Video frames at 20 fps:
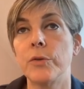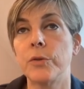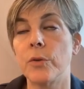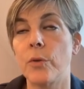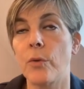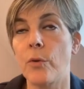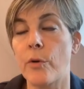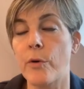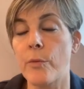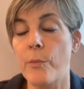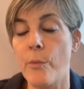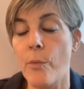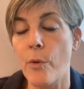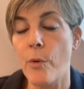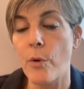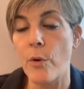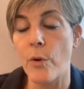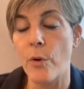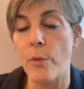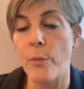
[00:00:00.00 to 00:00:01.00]
or more,
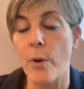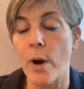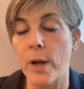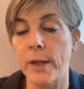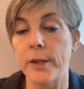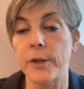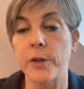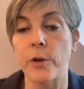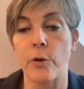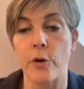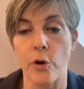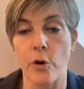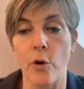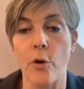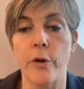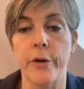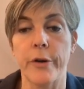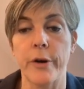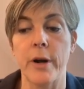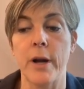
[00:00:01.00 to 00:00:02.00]
a month or
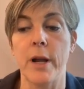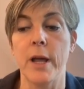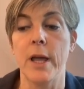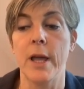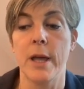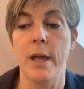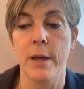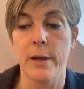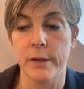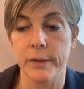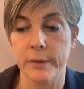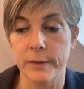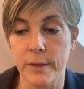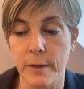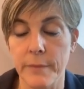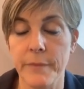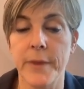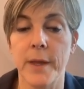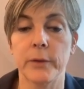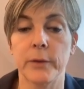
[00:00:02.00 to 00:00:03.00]
longer, because
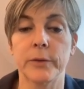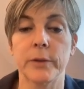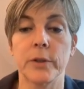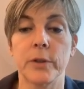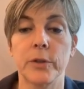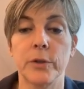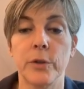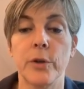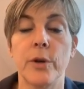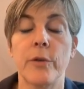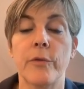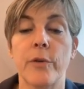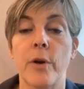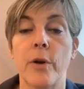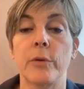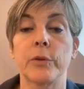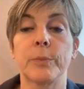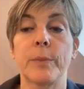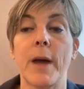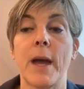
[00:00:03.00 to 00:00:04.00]
sometimes when the nerve
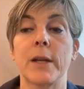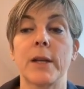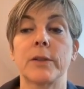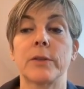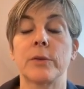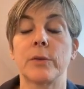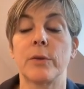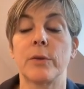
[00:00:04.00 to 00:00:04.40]
grows back to a